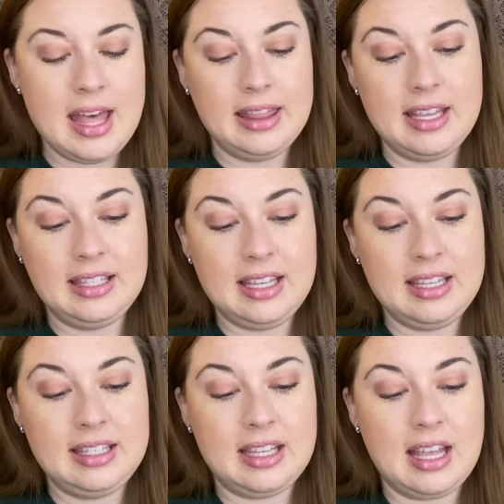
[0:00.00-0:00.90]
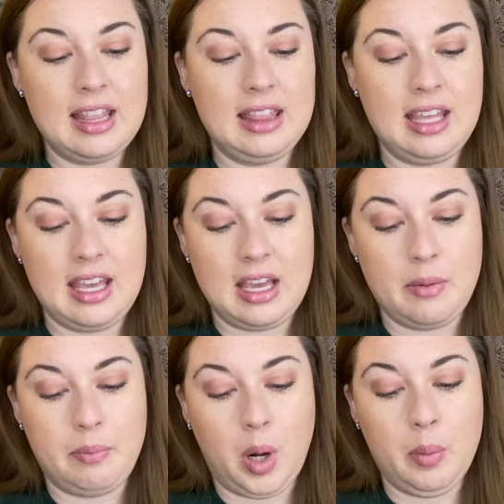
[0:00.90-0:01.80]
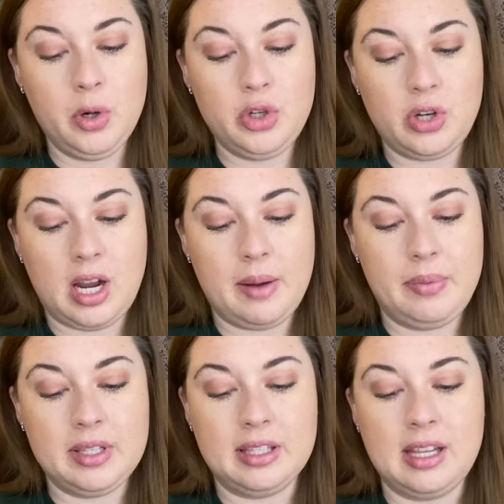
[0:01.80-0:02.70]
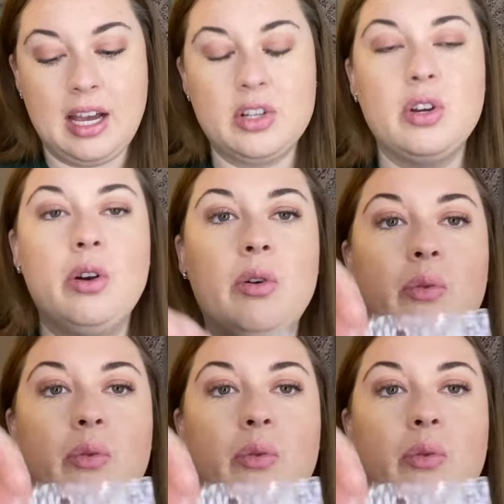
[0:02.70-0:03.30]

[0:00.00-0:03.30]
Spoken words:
This is the Barbershop /